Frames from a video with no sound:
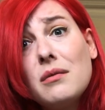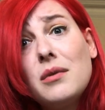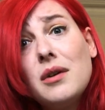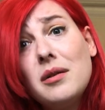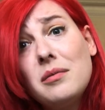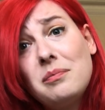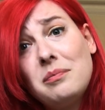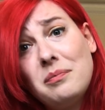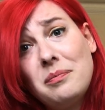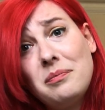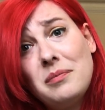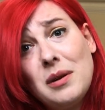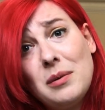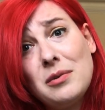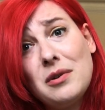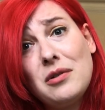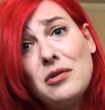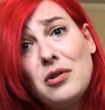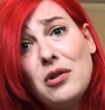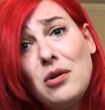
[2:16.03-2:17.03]
where
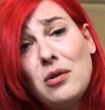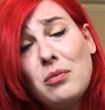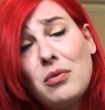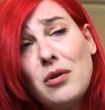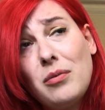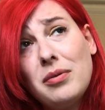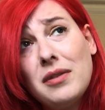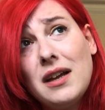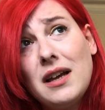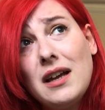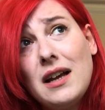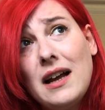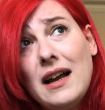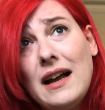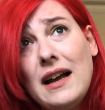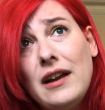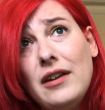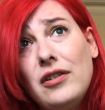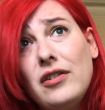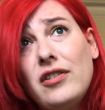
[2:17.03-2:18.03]
people don't talk properly,
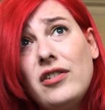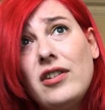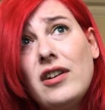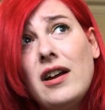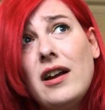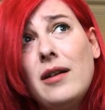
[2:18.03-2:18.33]
and